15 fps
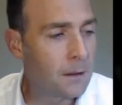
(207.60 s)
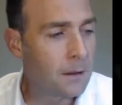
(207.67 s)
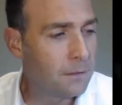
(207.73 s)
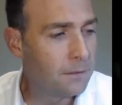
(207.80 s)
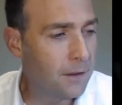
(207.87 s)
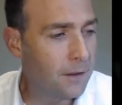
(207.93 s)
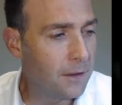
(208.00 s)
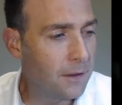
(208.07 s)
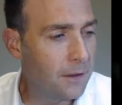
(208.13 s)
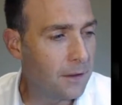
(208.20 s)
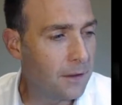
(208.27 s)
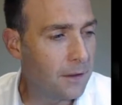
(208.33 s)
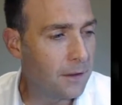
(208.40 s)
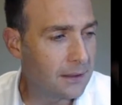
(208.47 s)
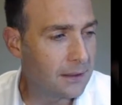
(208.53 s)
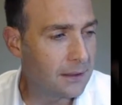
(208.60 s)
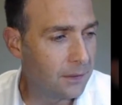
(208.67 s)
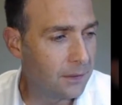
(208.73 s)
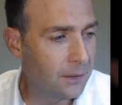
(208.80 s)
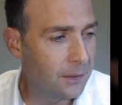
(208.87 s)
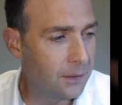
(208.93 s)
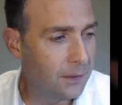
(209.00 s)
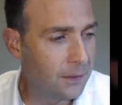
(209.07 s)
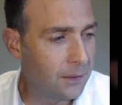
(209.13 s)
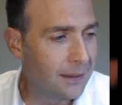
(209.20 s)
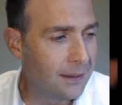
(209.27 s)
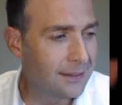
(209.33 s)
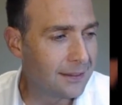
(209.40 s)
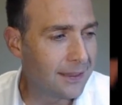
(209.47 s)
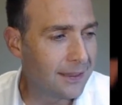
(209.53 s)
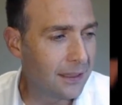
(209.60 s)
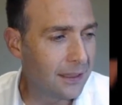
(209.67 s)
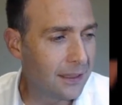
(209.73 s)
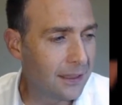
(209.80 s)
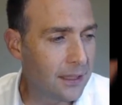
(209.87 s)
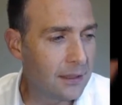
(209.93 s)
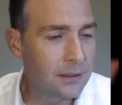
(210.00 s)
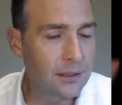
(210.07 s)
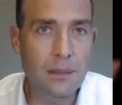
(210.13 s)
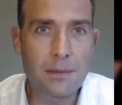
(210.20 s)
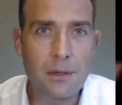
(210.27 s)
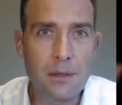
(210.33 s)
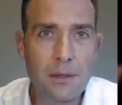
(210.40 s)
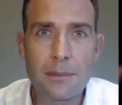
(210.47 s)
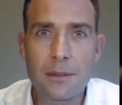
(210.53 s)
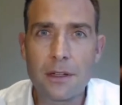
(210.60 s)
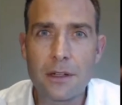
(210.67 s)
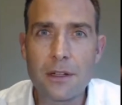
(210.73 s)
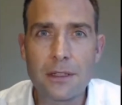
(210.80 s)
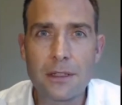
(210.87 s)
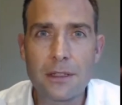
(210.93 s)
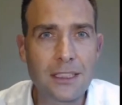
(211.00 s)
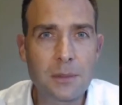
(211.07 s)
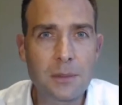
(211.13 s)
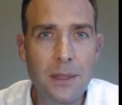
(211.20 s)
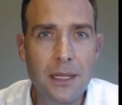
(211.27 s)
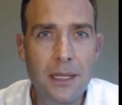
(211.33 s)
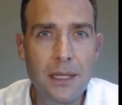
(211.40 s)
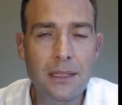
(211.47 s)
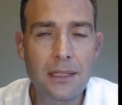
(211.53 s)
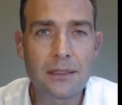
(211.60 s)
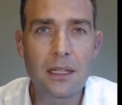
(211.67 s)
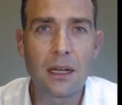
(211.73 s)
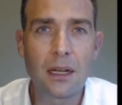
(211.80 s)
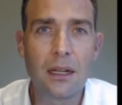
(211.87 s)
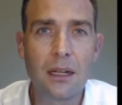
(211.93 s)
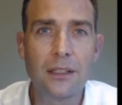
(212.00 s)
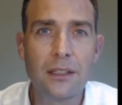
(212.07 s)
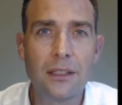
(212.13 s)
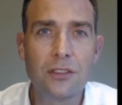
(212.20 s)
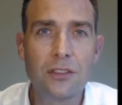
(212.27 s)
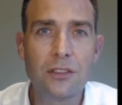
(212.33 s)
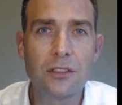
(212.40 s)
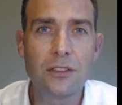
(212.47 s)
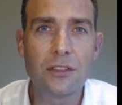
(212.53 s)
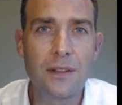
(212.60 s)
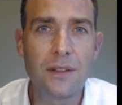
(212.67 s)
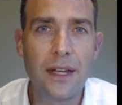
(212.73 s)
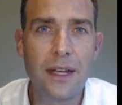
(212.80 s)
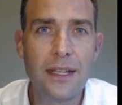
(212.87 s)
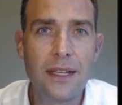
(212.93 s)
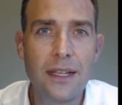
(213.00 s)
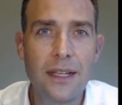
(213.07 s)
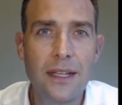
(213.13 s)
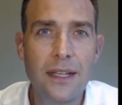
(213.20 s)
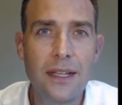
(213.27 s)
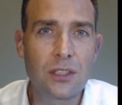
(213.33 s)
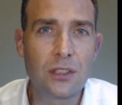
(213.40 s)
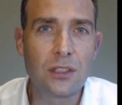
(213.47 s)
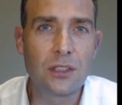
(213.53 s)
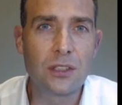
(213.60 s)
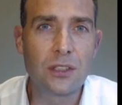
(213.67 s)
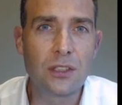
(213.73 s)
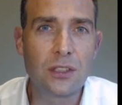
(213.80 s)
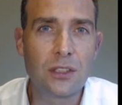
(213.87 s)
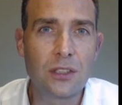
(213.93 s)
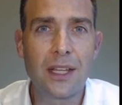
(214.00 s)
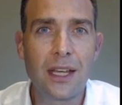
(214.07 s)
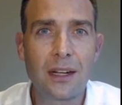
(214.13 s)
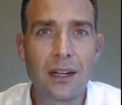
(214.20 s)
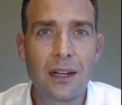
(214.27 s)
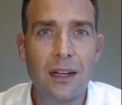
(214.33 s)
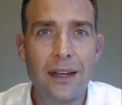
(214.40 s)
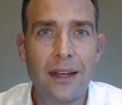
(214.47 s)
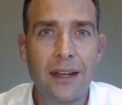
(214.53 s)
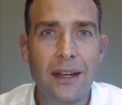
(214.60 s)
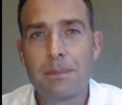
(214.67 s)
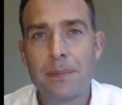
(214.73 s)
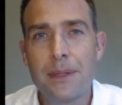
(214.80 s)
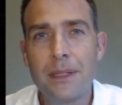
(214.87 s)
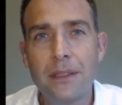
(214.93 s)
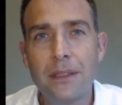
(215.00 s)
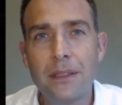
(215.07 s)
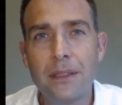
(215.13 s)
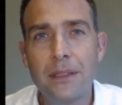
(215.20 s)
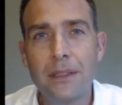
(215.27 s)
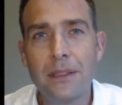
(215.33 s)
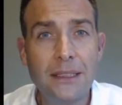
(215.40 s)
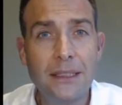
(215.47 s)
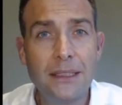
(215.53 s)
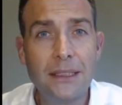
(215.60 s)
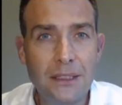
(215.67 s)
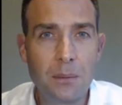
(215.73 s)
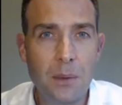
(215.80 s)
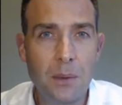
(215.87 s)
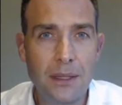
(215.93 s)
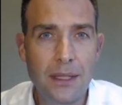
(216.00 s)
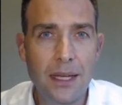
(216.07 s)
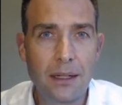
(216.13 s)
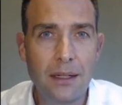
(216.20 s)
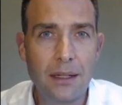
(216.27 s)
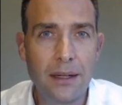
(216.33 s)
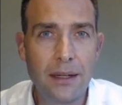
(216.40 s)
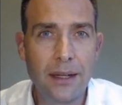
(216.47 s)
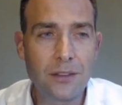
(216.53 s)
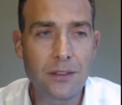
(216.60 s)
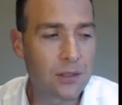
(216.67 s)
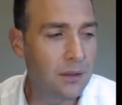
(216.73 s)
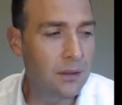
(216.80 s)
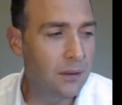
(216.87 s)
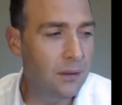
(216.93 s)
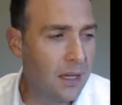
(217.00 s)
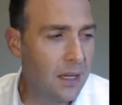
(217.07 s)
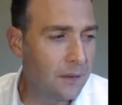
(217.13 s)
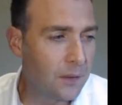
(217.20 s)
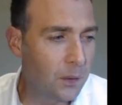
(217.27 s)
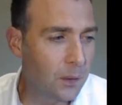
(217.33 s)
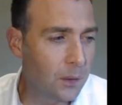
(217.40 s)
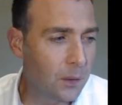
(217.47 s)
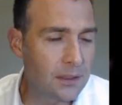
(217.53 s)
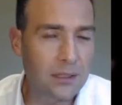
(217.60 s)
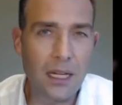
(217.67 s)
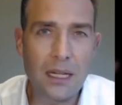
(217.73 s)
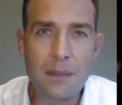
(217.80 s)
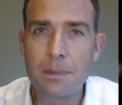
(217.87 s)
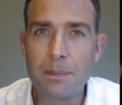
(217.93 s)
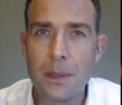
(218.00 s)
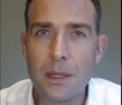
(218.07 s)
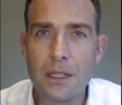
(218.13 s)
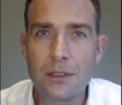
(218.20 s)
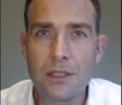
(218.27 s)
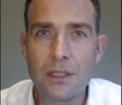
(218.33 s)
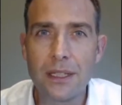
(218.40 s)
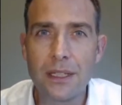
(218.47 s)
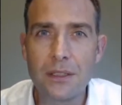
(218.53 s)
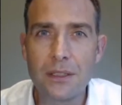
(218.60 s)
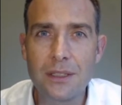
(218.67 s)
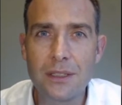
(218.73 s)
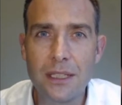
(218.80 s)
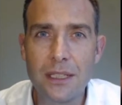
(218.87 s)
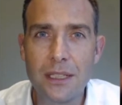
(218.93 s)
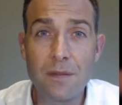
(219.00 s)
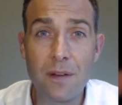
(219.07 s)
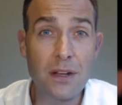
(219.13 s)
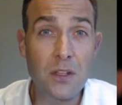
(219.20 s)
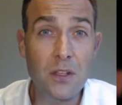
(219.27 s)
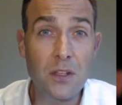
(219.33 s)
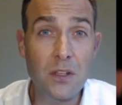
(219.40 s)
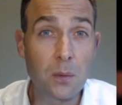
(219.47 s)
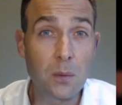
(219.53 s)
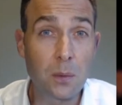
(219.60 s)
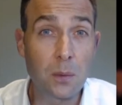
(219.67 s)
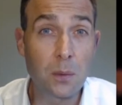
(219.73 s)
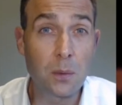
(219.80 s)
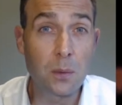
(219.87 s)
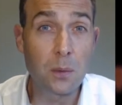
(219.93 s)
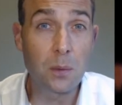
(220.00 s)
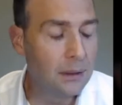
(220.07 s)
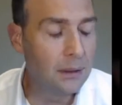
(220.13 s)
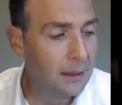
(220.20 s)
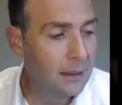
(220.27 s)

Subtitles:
Fundamentally, therefore, the sales traders and the prime brokerage, they're speaking to the clients, trying to find solutions for their clients, building a relationship with their clients. So if you're this type of person, then you tend to be very good with people.